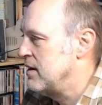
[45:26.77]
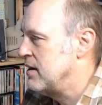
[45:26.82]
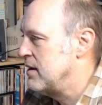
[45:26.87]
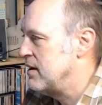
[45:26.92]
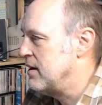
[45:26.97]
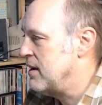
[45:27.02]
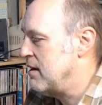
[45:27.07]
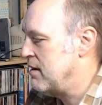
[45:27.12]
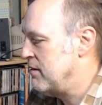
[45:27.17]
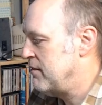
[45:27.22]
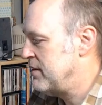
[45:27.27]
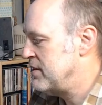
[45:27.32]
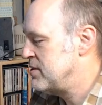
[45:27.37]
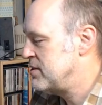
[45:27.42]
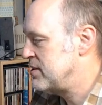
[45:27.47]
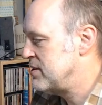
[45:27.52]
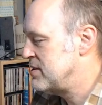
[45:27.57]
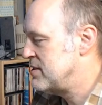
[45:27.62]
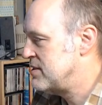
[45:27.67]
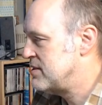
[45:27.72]
Now
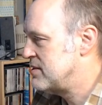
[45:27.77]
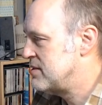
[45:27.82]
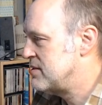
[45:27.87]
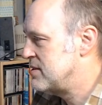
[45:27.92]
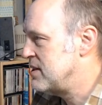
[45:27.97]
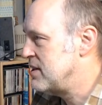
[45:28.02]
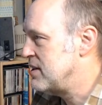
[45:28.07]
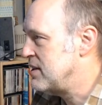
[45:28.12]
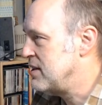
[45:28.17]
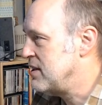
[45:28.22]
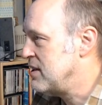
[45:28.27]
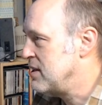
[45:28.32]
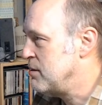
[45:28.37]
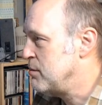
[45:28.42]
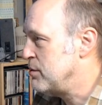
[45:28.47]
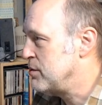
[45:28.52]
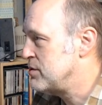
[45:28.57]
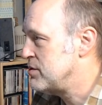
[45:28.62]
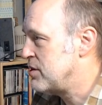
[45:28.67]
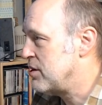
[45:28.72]
eventually CDE
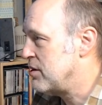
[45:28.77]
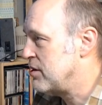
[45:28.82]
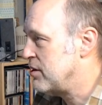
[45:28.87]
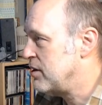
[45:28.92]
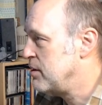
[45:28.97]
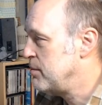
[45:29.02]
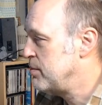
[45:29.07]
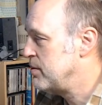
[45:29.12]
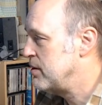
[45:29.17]
will start up.